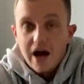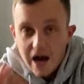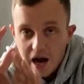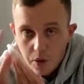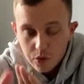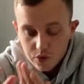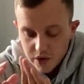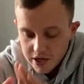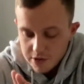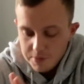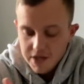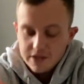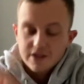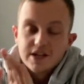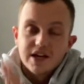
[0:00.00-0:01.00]
I would
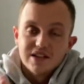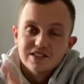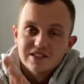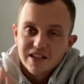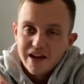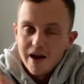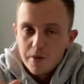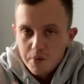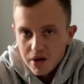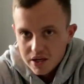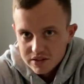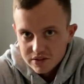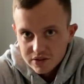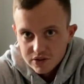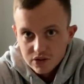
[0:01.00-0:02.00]
recommend the Cancer Care
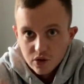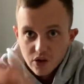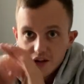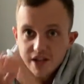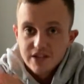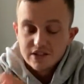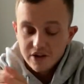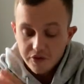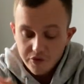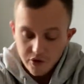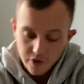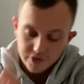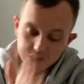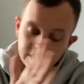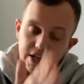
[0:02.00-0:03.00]
Parcel. So get yourself
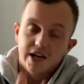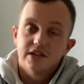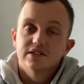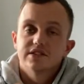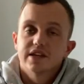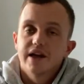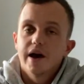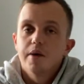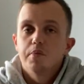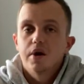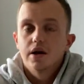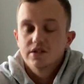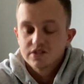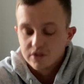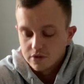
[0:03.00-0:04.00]
over to
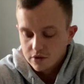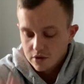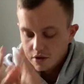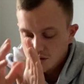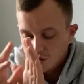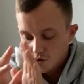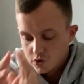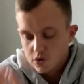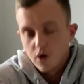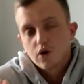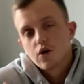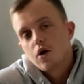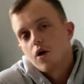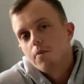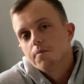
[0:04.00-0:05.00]

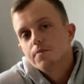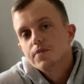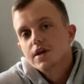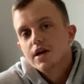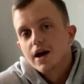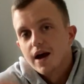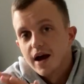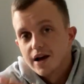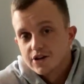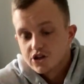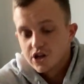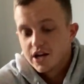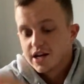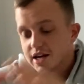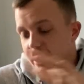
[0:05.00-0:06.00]
cancercareparcel.com and
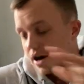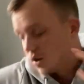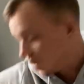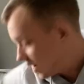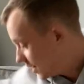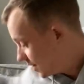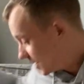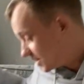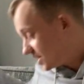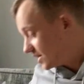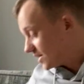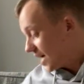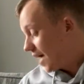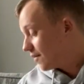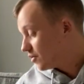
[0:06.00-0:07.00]
check it out. And this
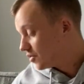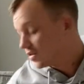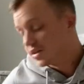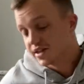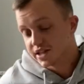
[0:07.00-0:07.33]
is everything.